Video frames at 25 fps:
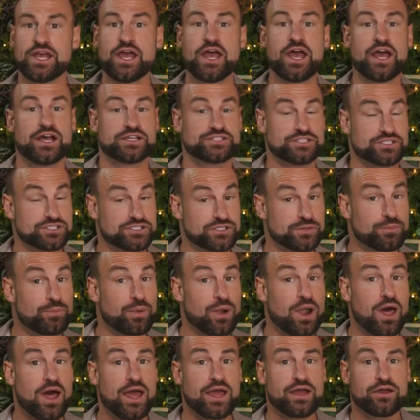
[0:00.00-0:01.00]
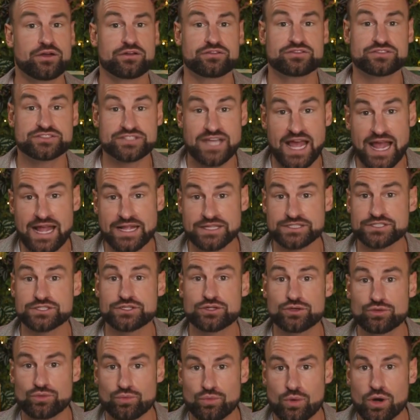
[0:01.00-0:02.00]
as a supplier of
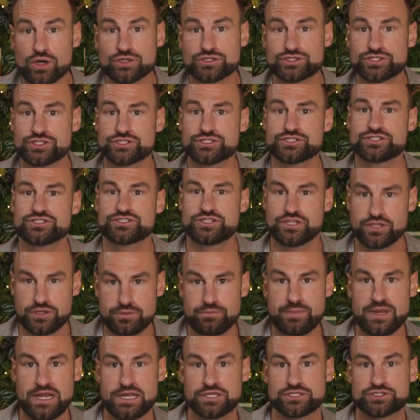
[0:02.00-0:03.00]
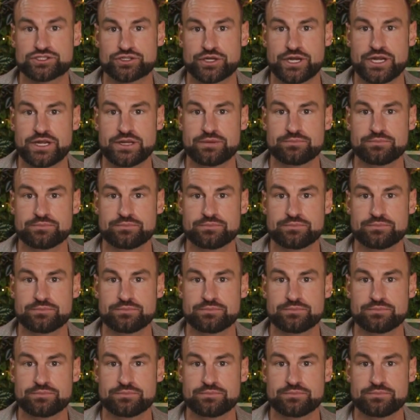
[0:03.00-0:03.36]
tactical watches to the military,